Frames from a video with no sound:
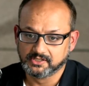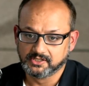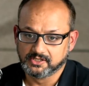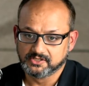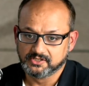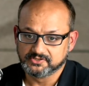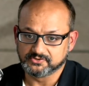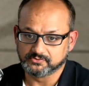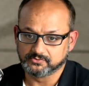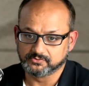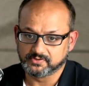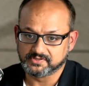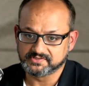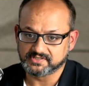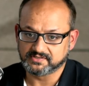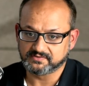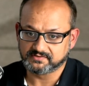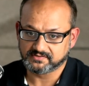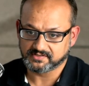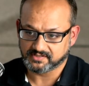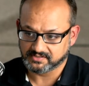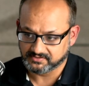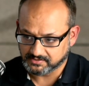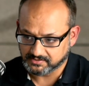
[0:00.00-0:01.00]
So is
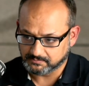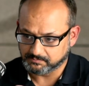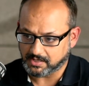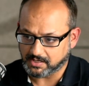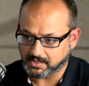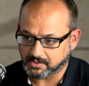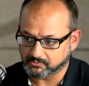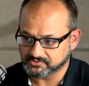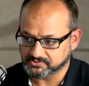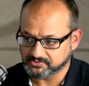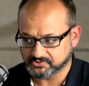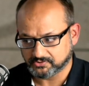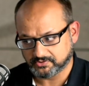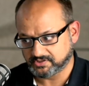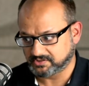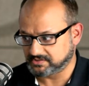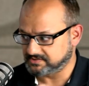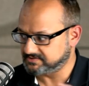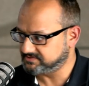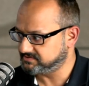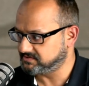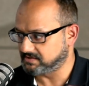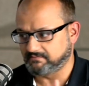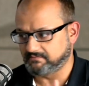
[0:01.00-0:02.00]
it in the bounds, or it
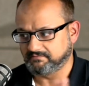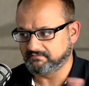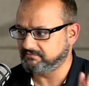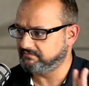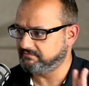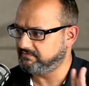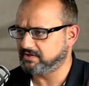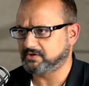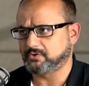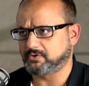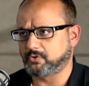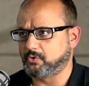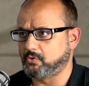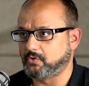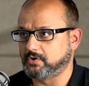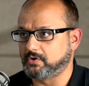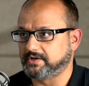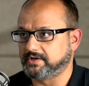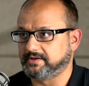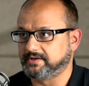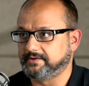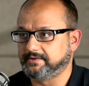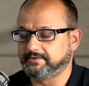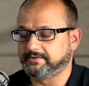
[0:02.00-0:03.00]
is somewhere odd
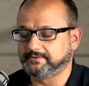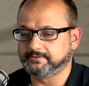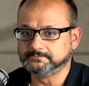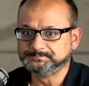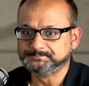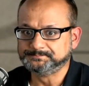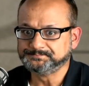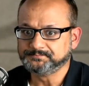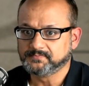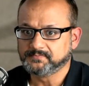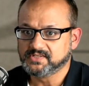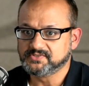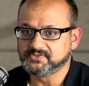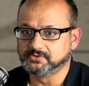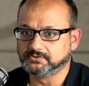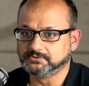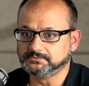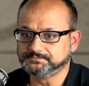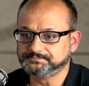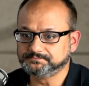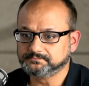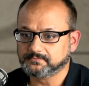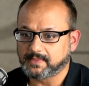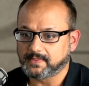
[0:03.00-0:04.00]
here?
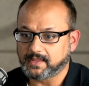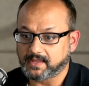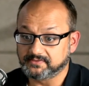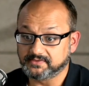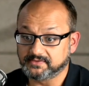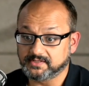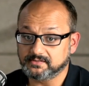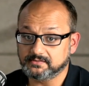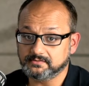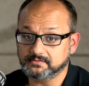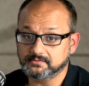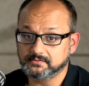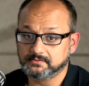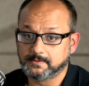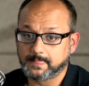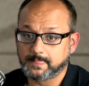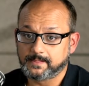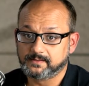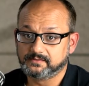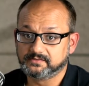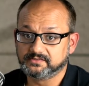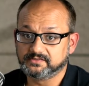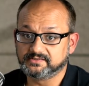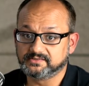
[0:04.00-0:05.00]
So, and then
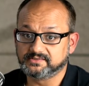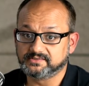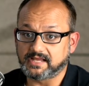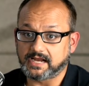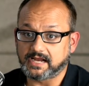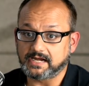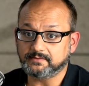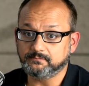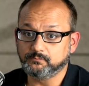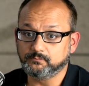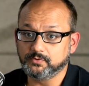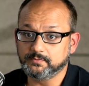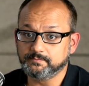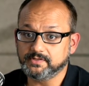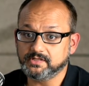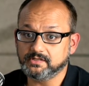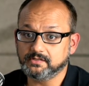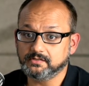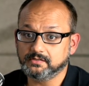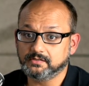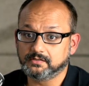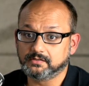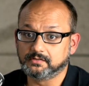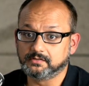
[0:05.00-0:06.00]
that would
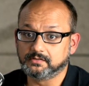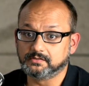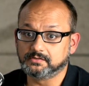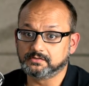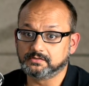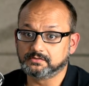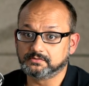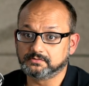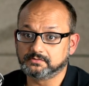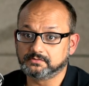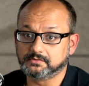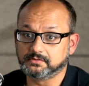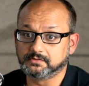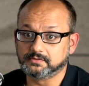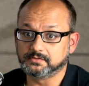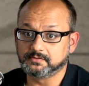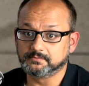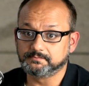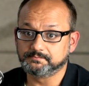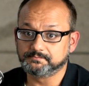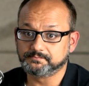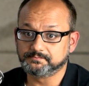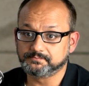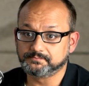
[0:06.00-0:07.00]
be
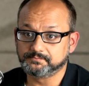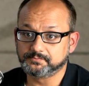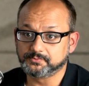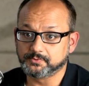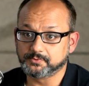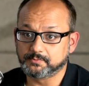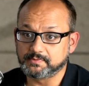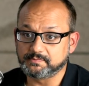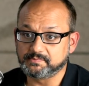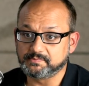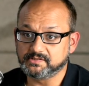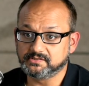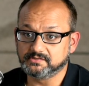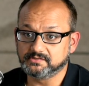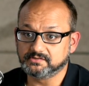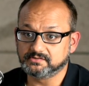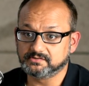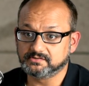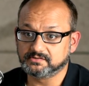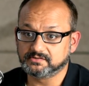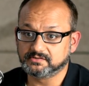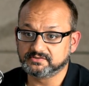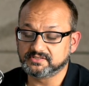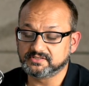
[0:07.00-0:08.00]
probably
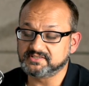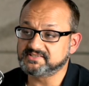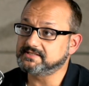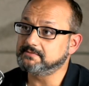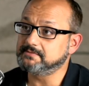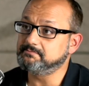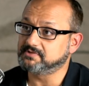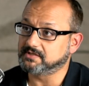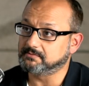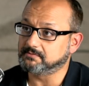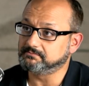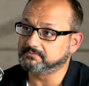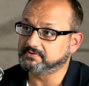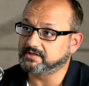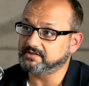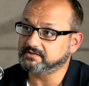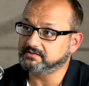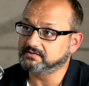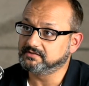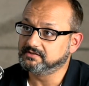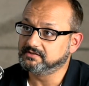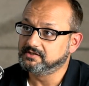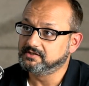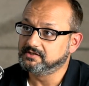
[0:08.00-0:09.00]
the symptom,
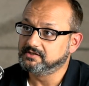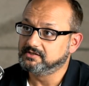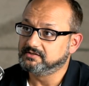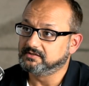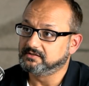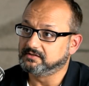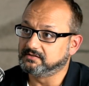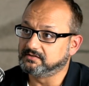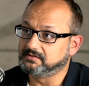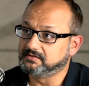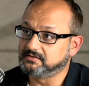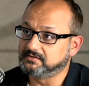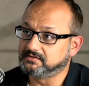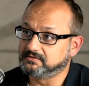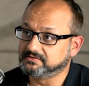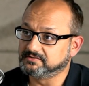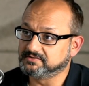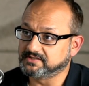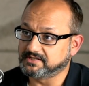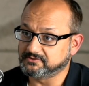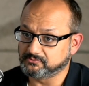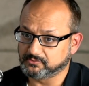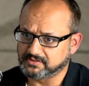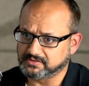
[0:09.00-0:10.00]
right?
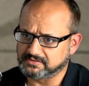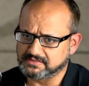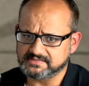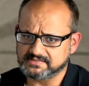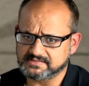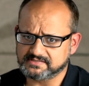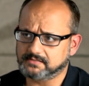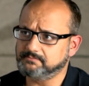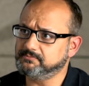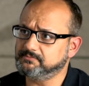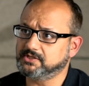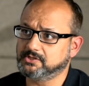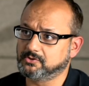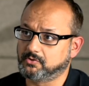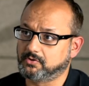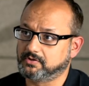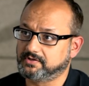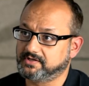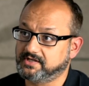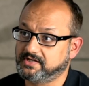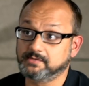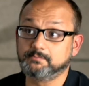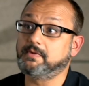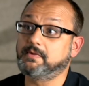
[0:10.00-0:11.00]
That okay, there's something odd.
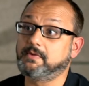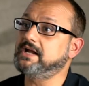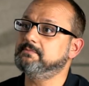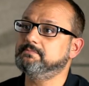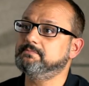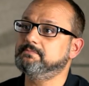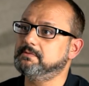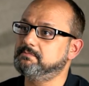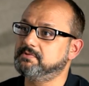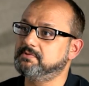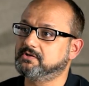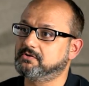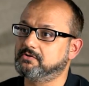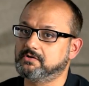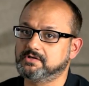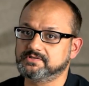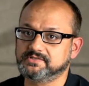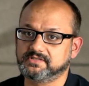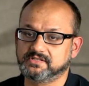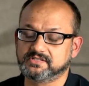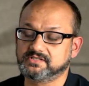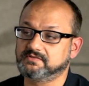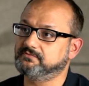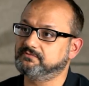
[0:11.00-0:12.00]
It might be
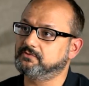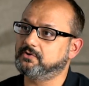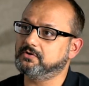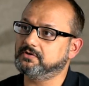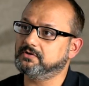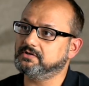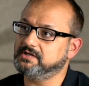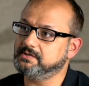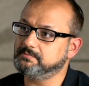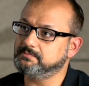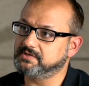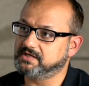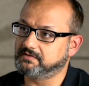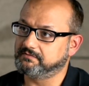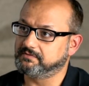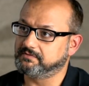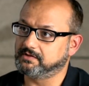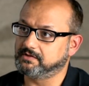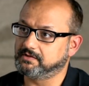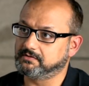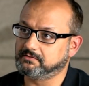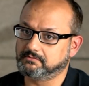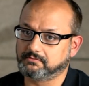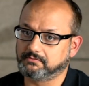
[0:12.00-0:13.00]
because it's a fraudulent
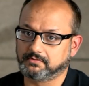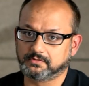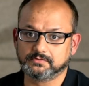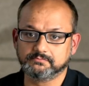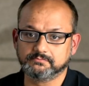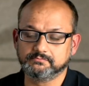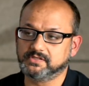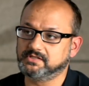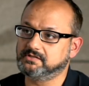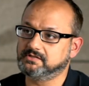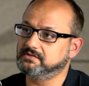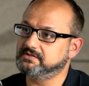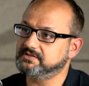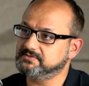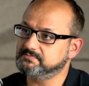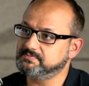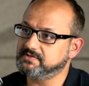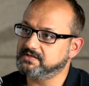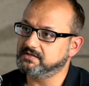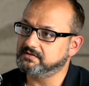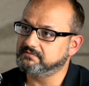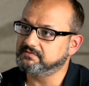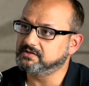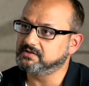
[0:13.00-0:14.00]
behavior, or the meter is
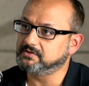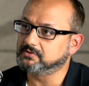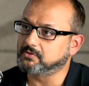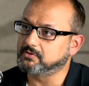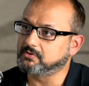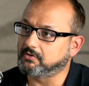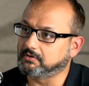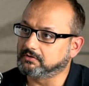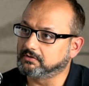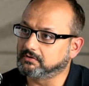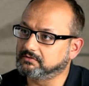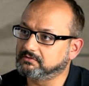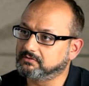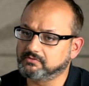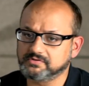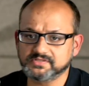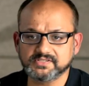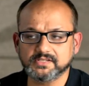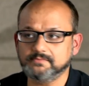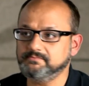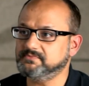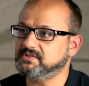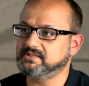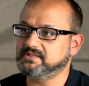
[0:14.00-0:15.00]
behaving wrong, or
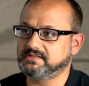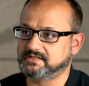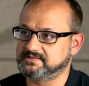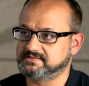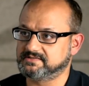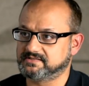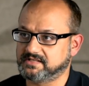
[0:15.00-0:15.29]
something else.